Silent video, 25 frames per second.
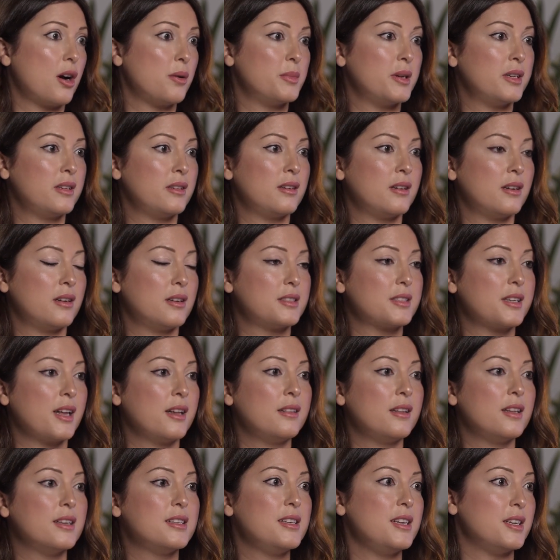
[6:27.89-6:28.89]
common
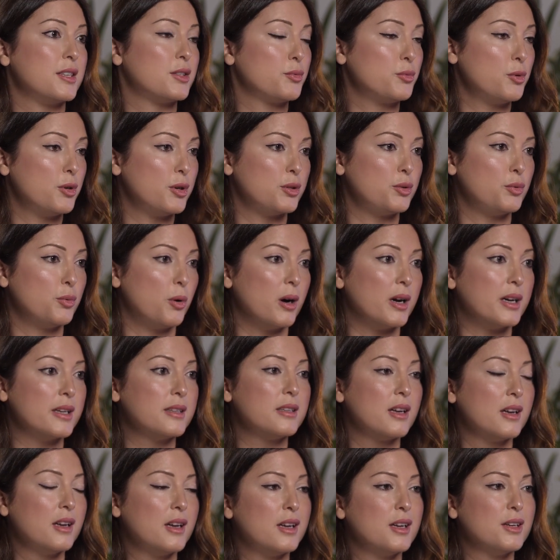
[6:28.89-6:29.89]
skin disease
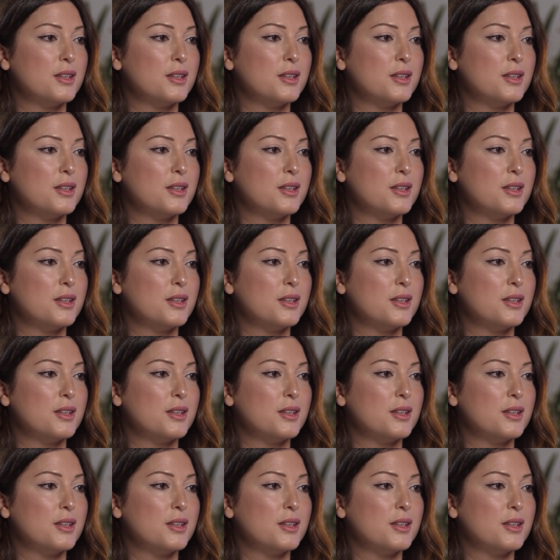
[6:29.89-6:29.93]
worldwide.